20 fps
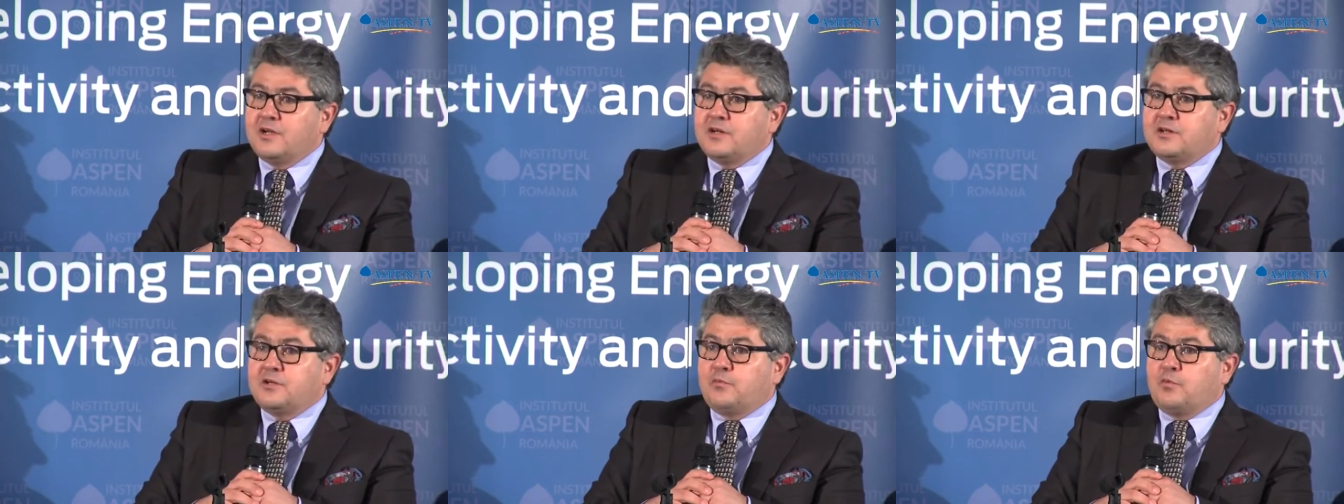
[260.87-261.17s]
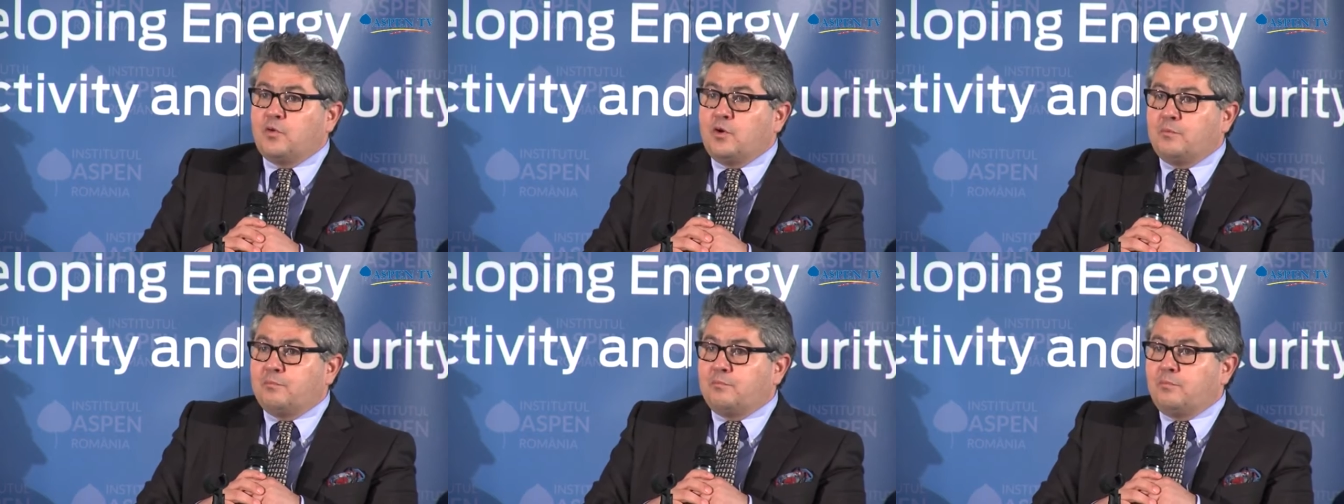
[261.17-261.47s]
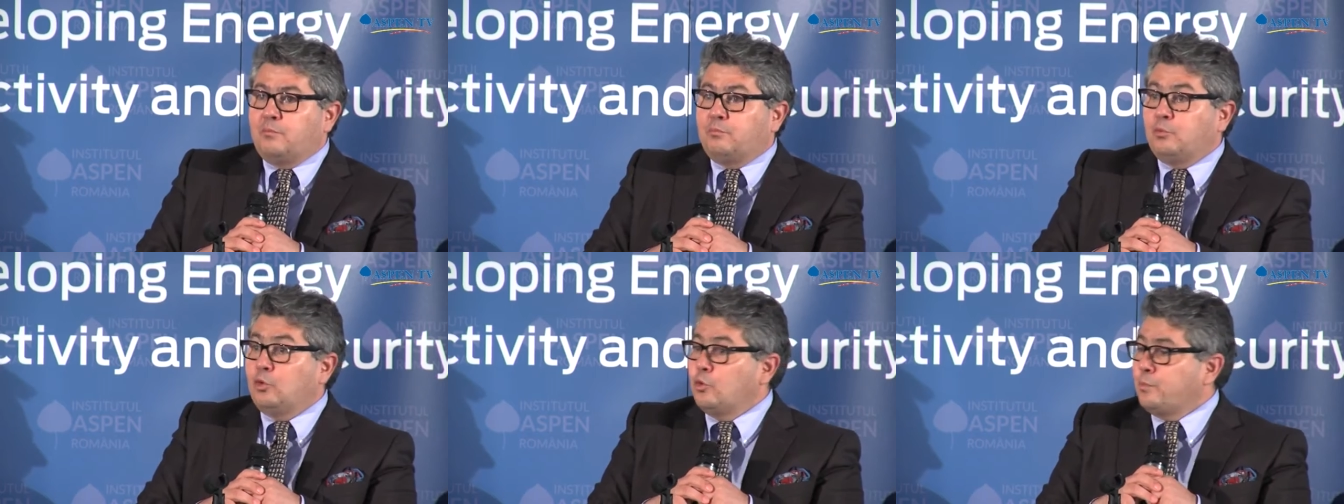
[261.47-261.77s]

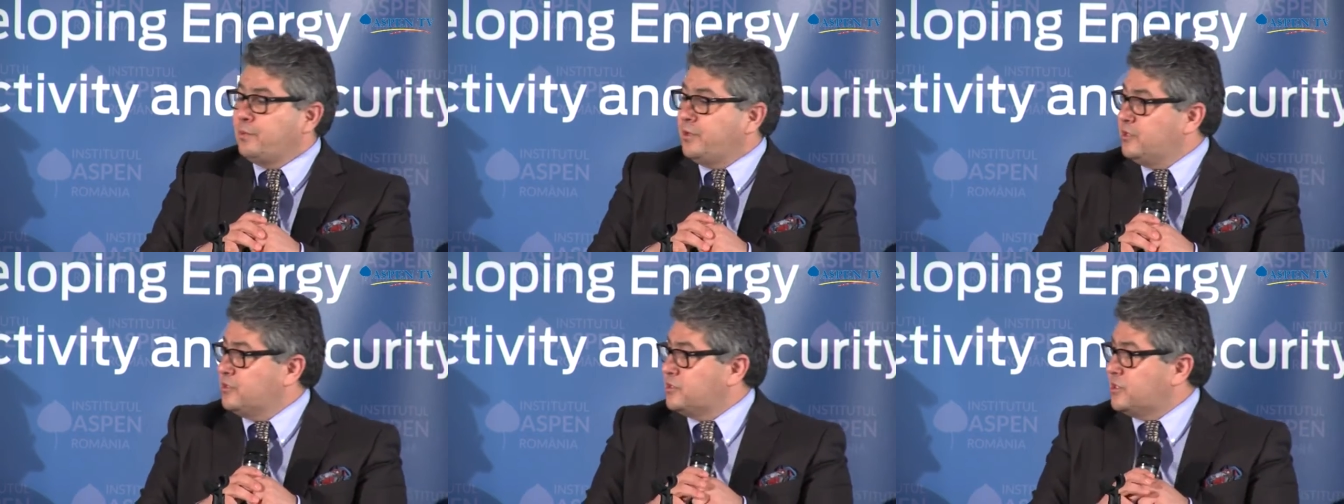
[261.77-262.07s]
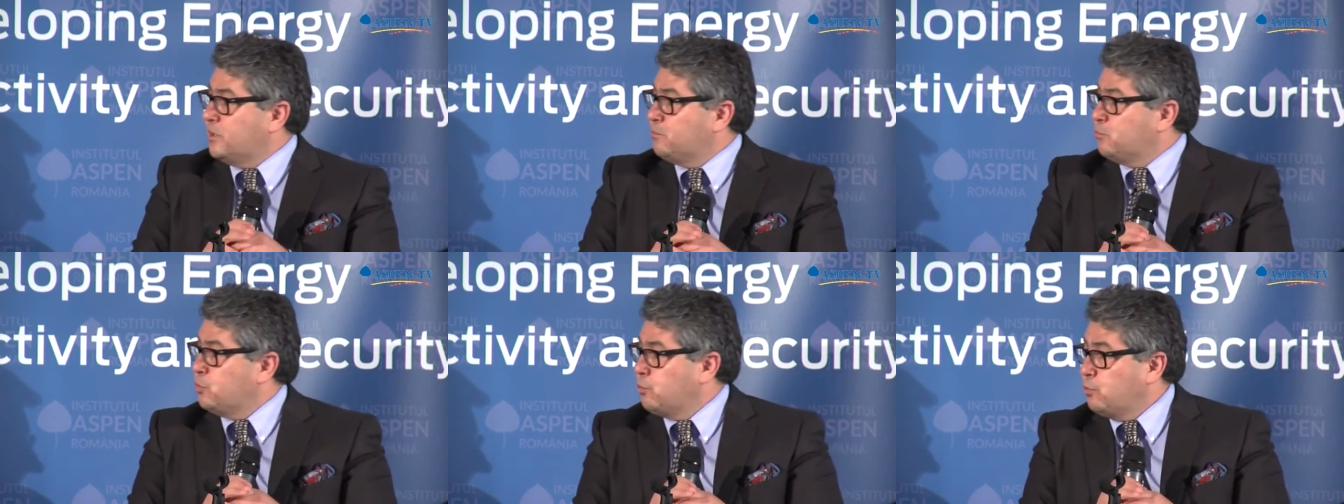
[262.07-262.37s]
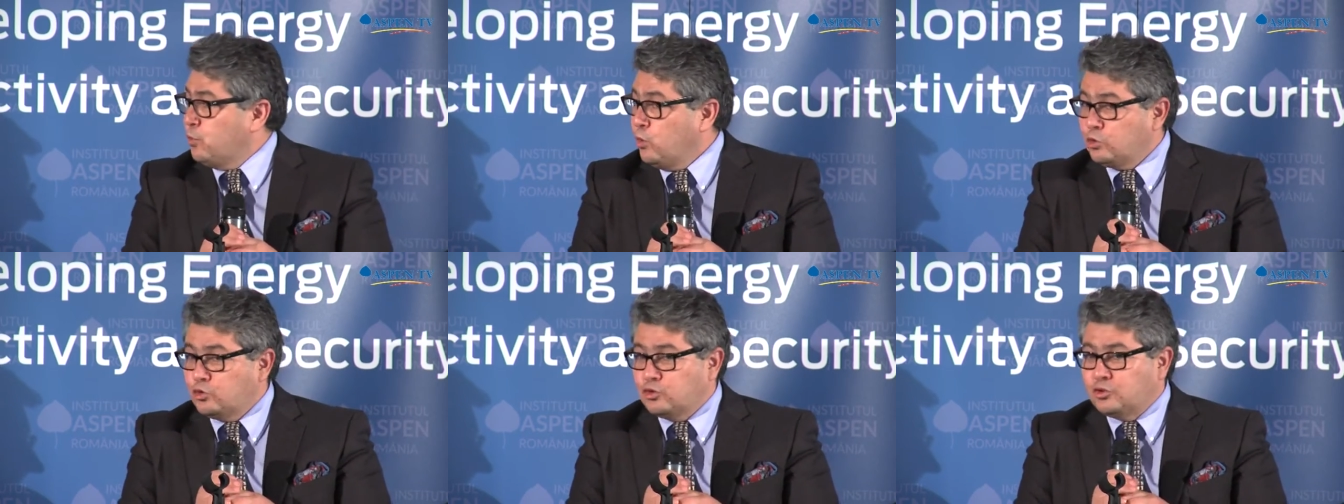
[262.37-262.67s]
reform blueprints and
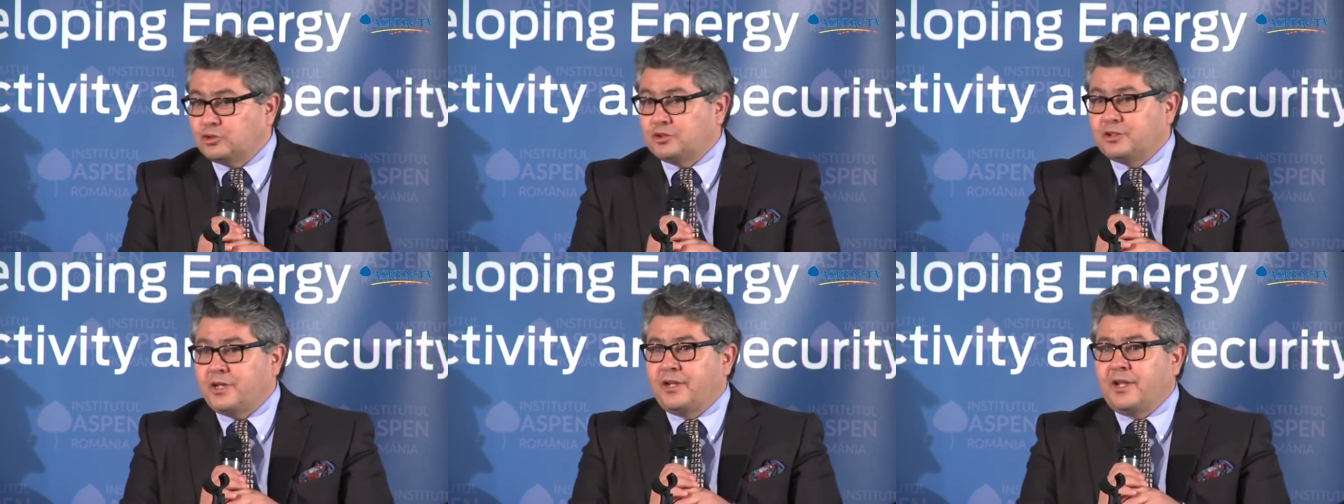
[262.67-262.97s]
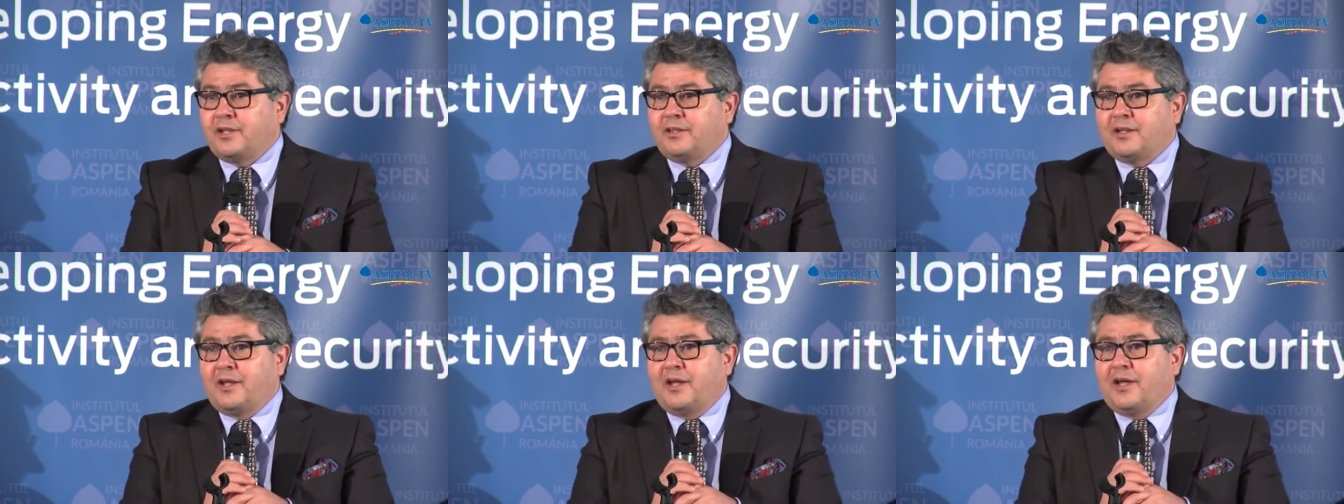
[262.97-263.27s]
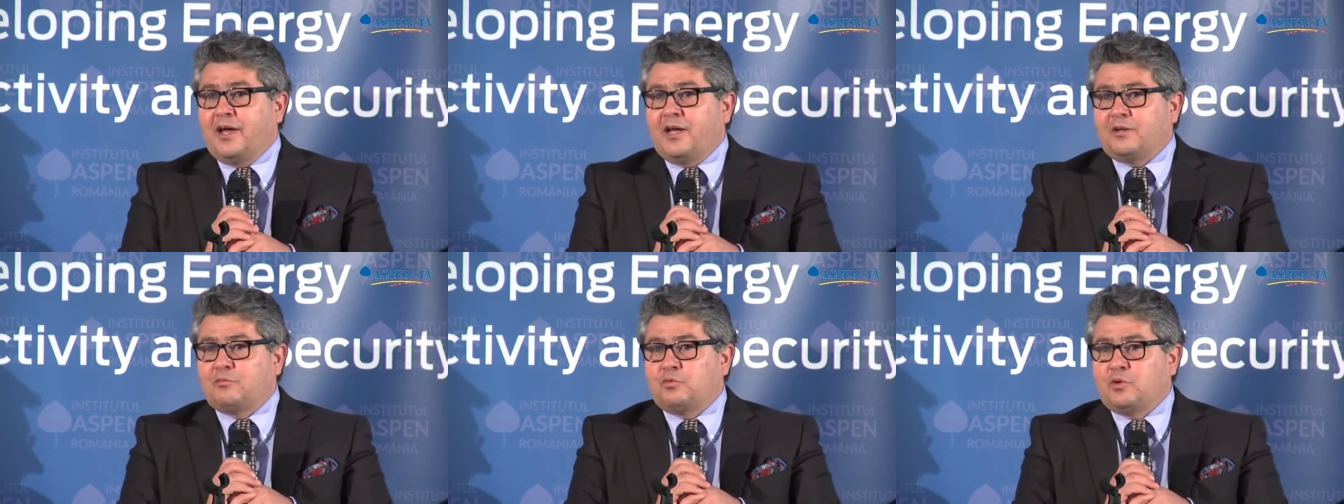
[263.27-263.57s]
proposals that they
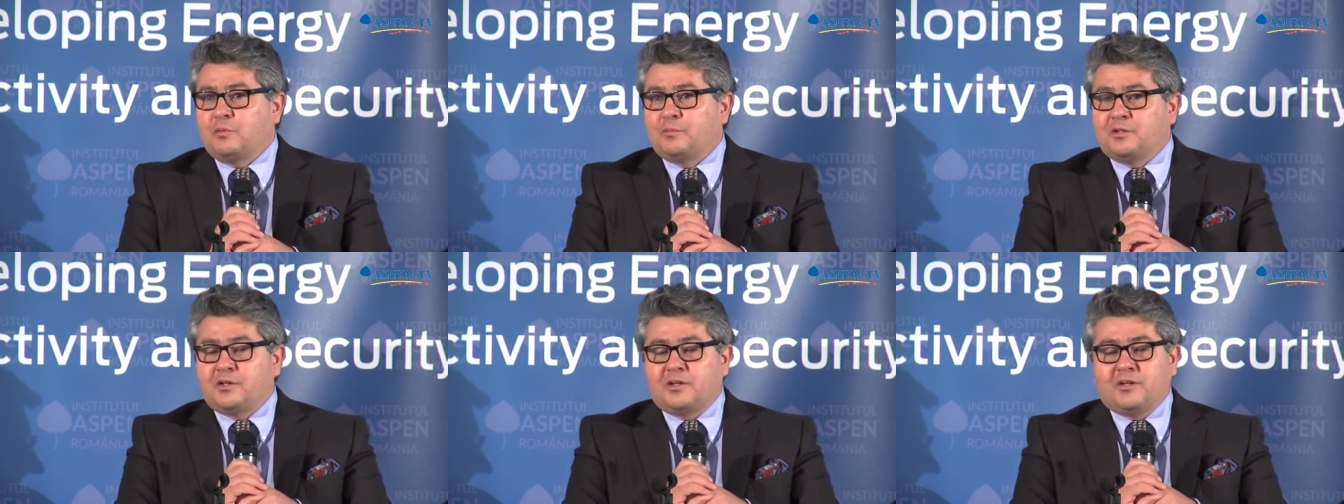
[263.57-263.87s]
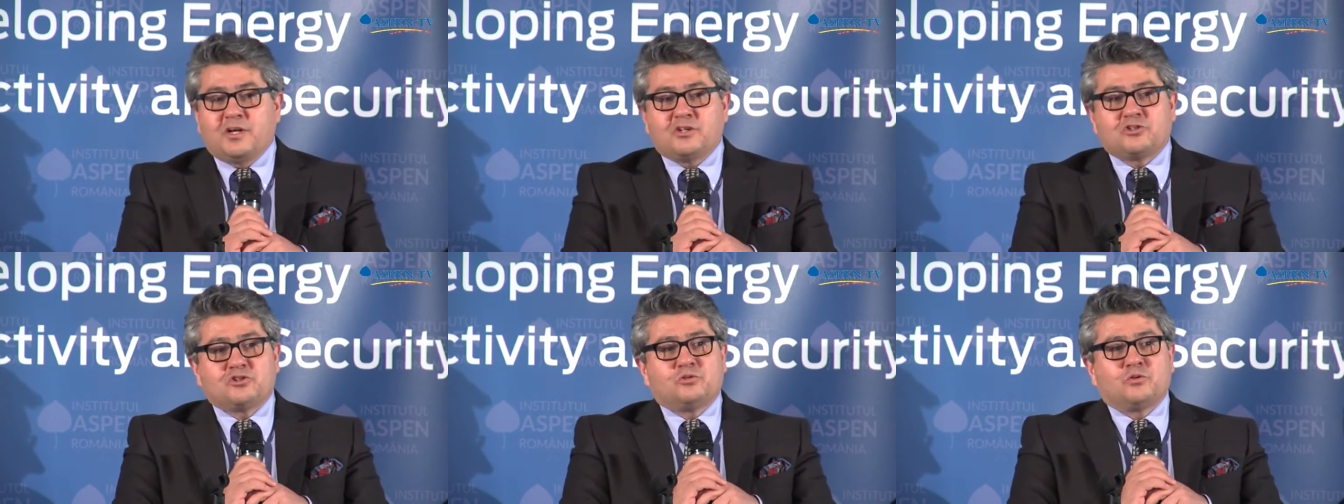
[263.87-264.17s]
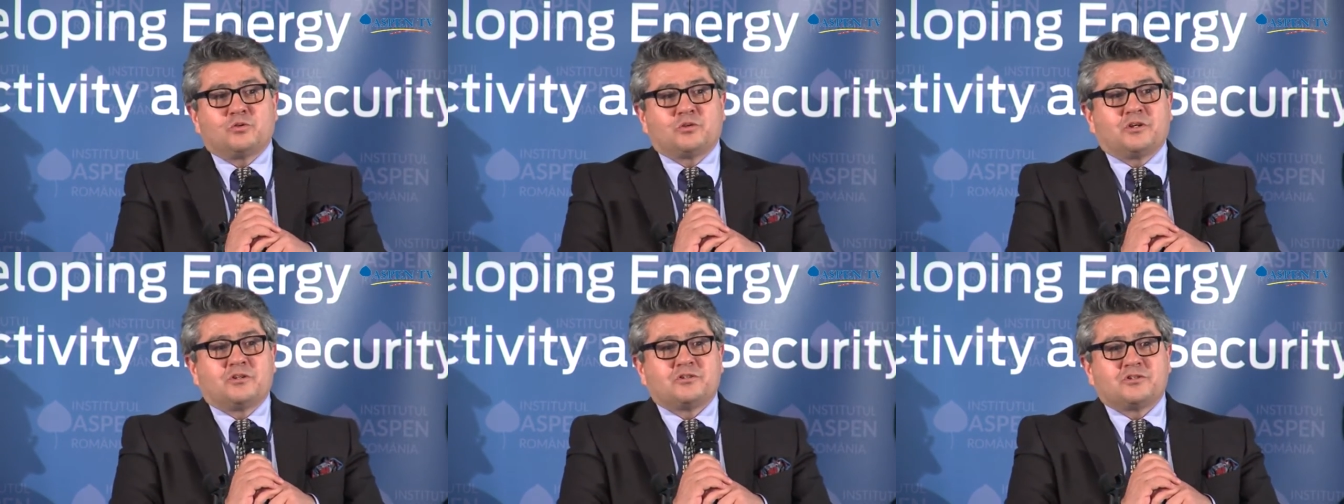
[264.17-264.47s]
had from international
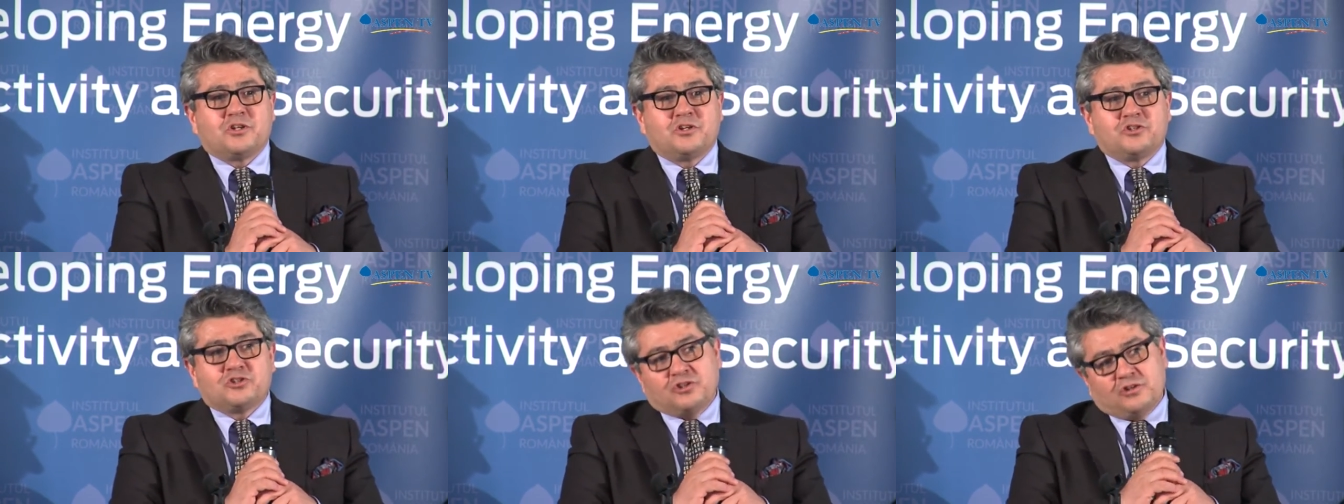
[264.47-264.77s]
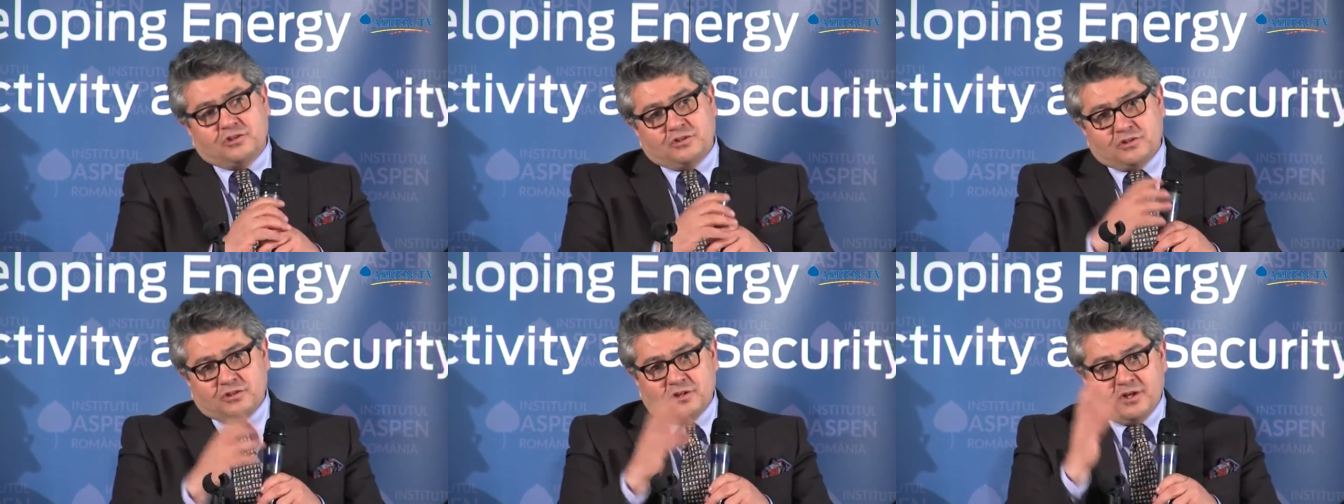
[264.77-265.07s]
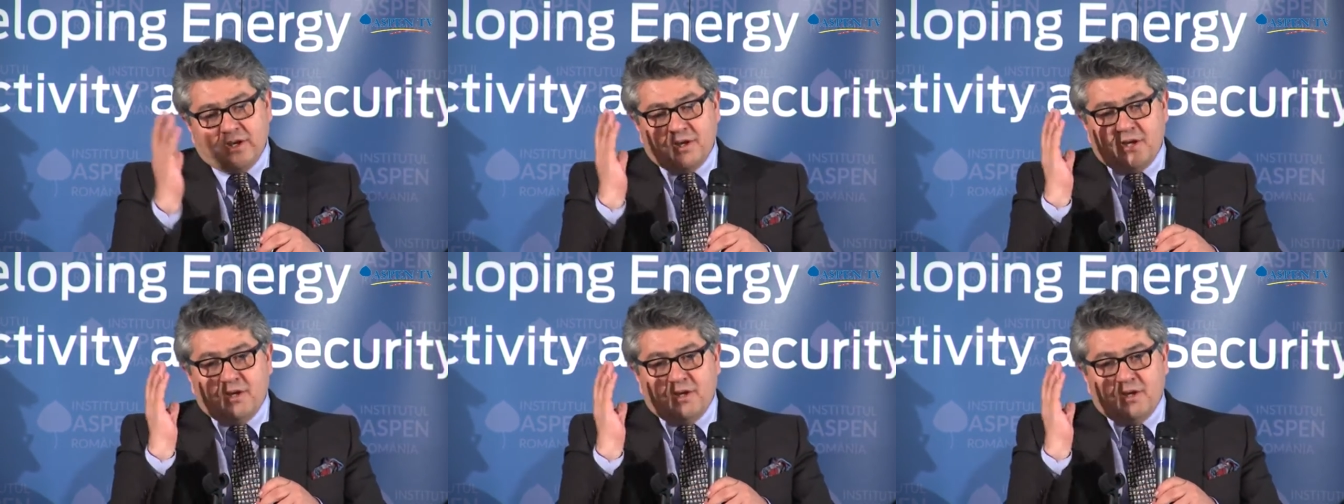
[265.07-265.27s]
organizations